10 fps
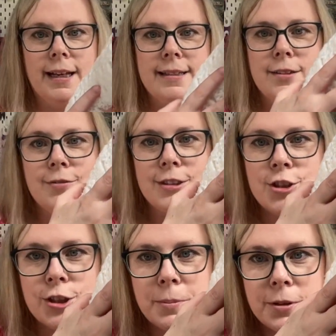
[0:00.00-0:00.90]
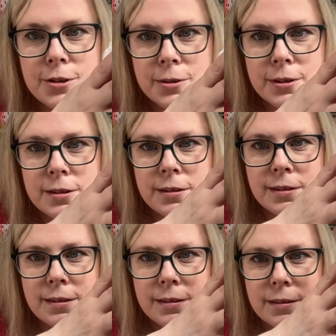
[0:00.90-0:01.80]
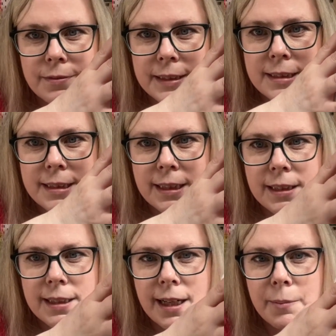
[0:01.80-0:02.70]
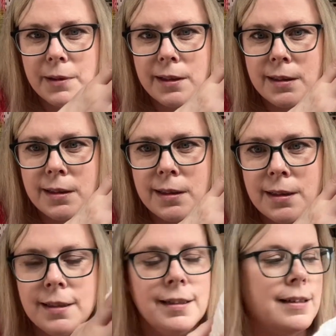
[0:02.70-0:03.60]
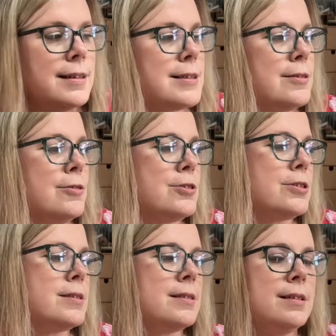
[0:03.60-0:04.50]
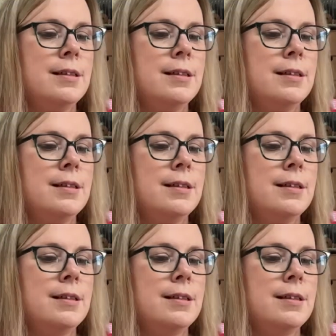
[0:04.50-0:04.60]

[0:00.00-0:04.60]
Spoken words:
It has a lovely shimmer to it. I don't know if you can see it in the camera. It's gorgeous.